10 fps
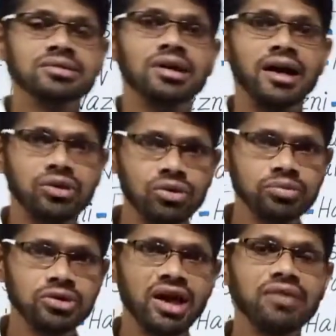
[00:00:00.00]
I
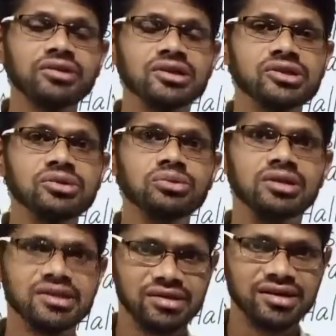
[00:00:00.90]
hope you have understood
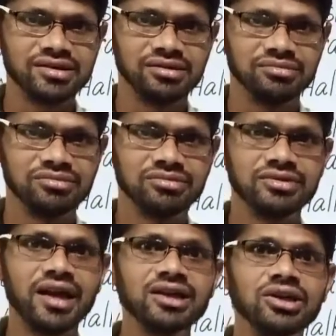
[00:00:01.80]
this lesson.
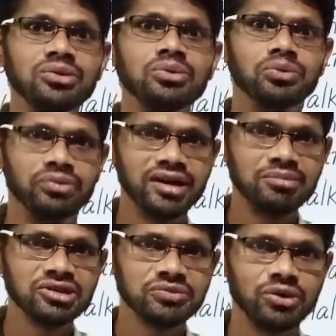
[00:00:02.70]
Thank you very
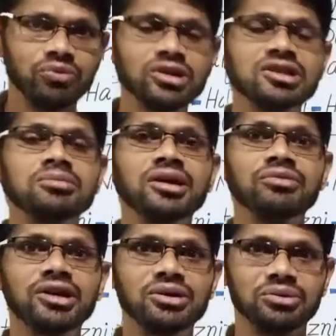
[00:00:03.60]
much for watching my
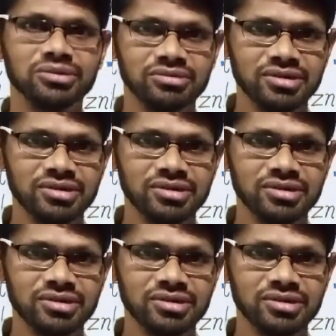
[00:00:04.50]
videos.